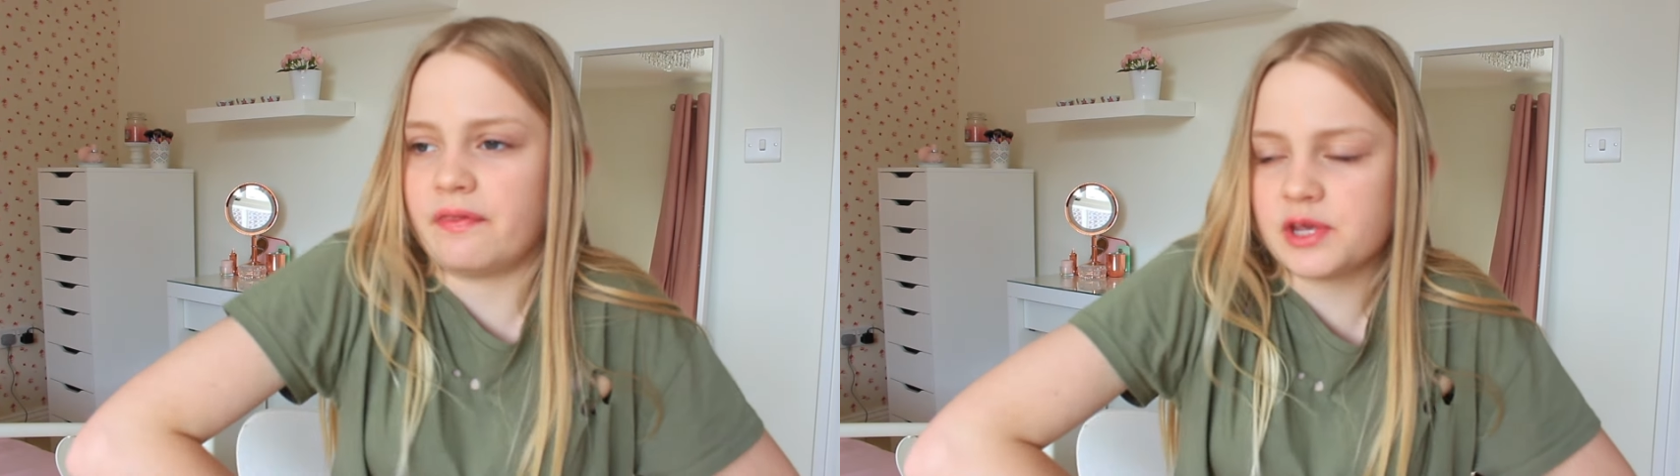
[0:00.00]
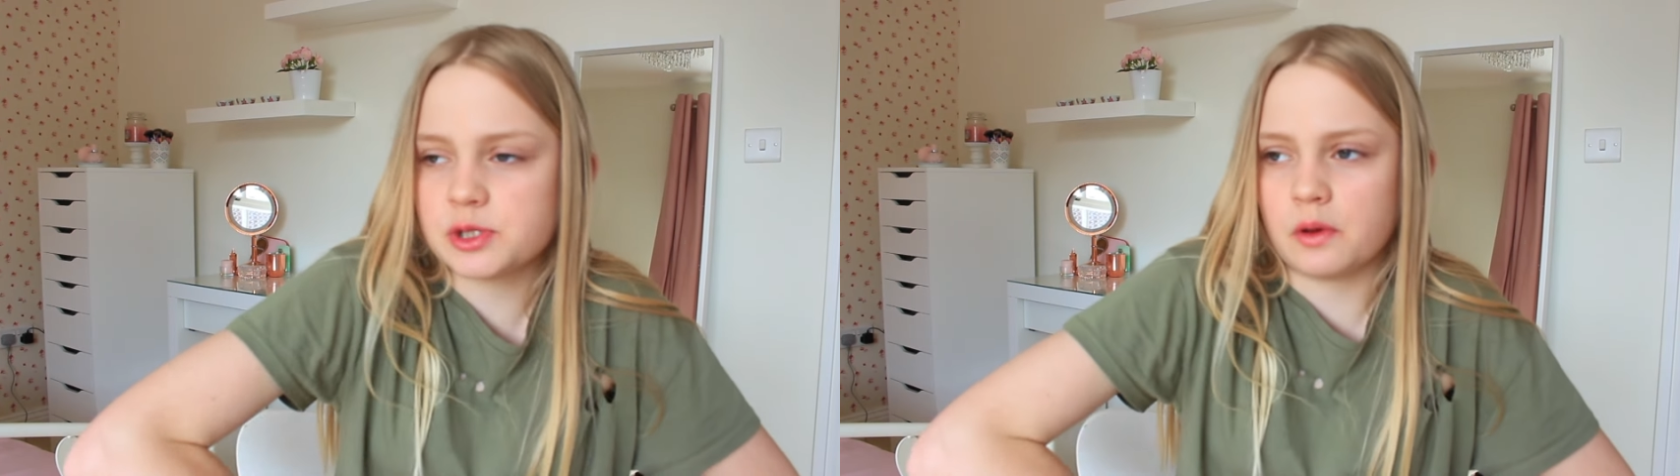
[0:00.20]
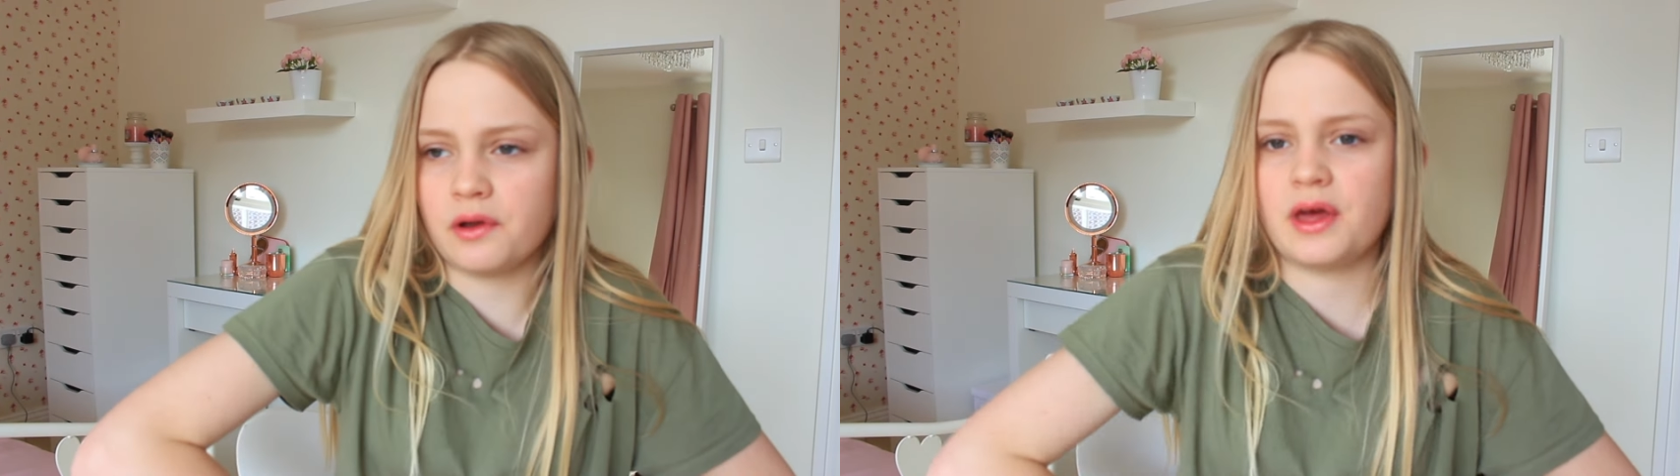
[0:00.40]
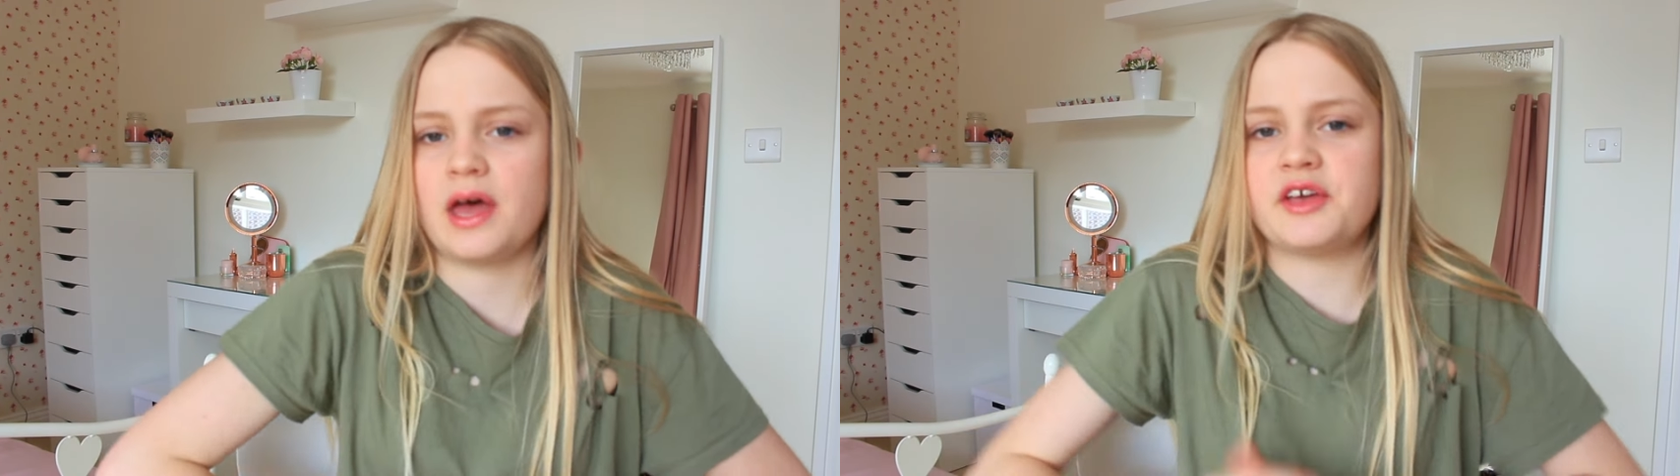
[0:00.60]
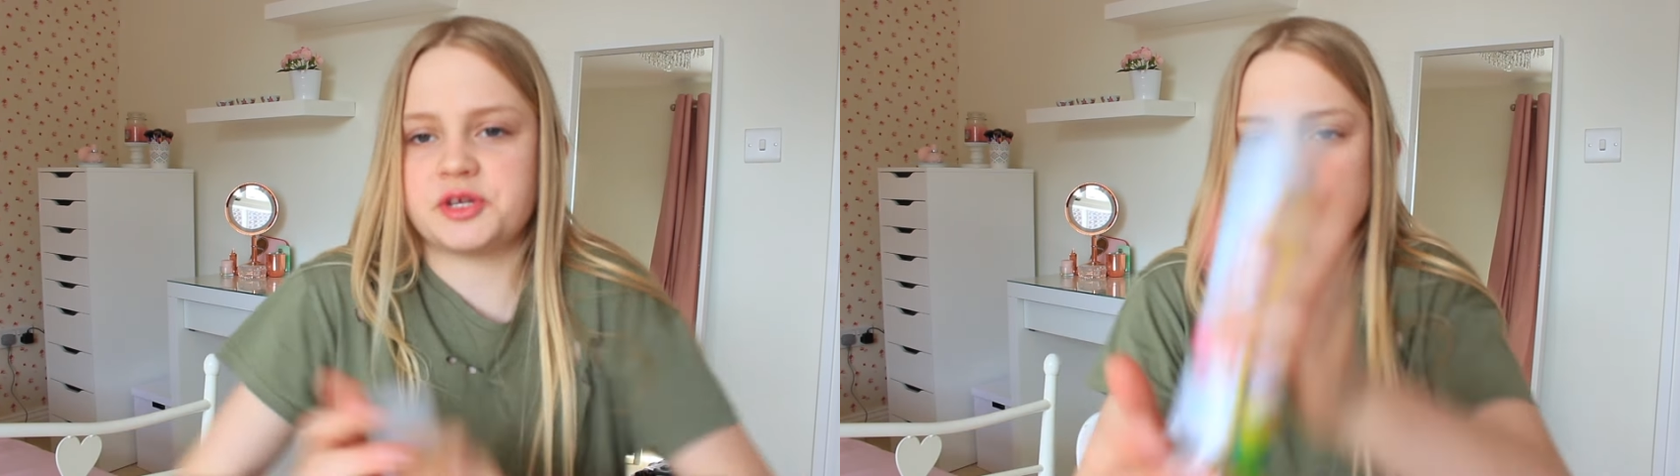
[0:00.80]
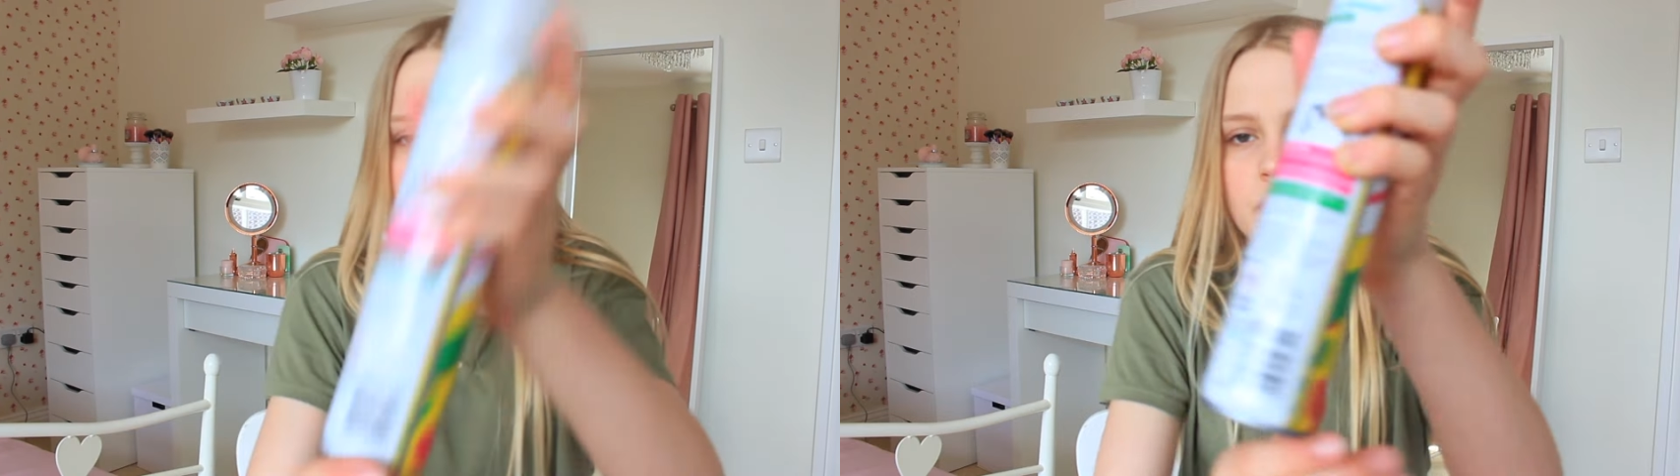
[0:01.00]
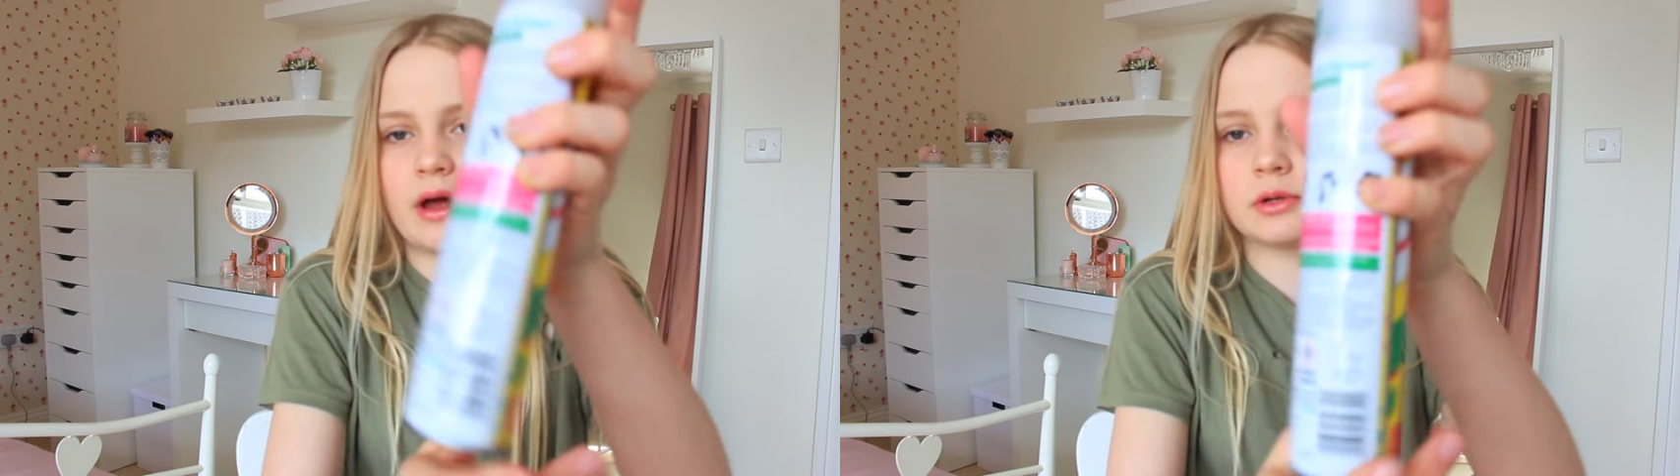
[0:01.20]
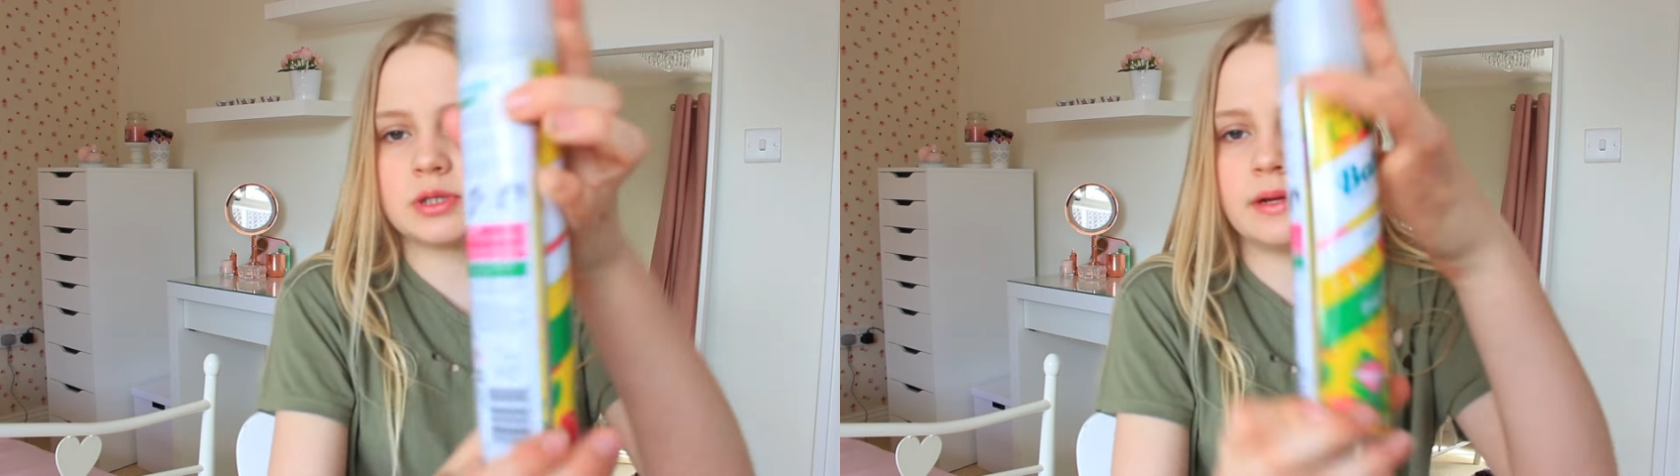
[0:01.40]
and this one has just stood
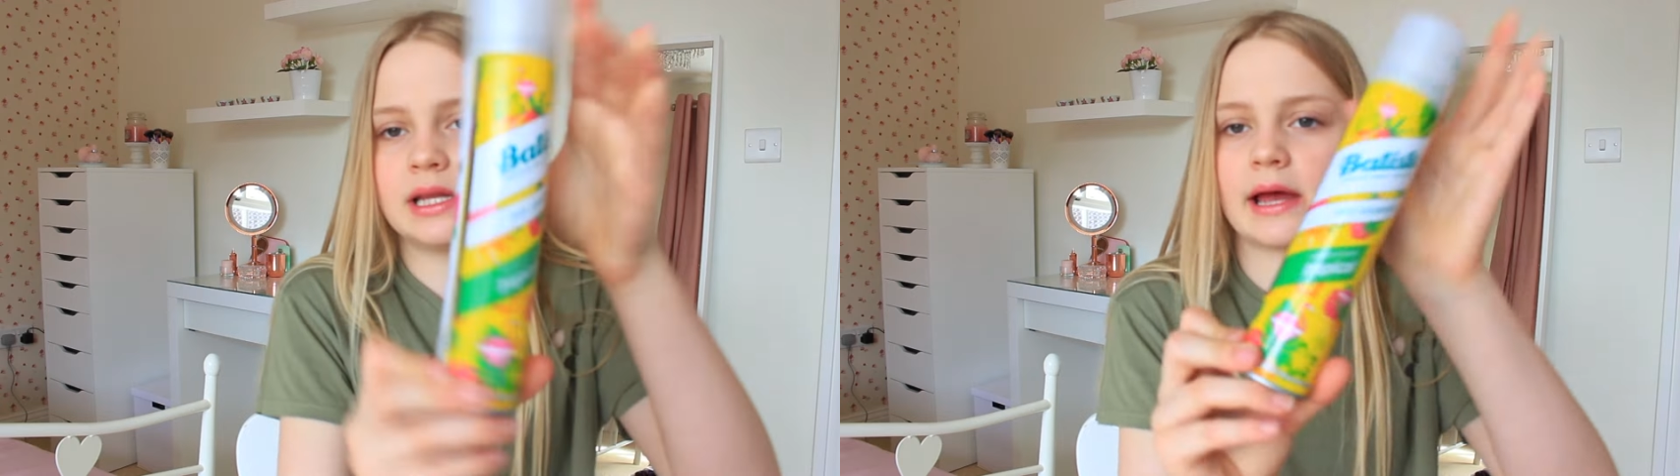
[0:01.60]
out to me.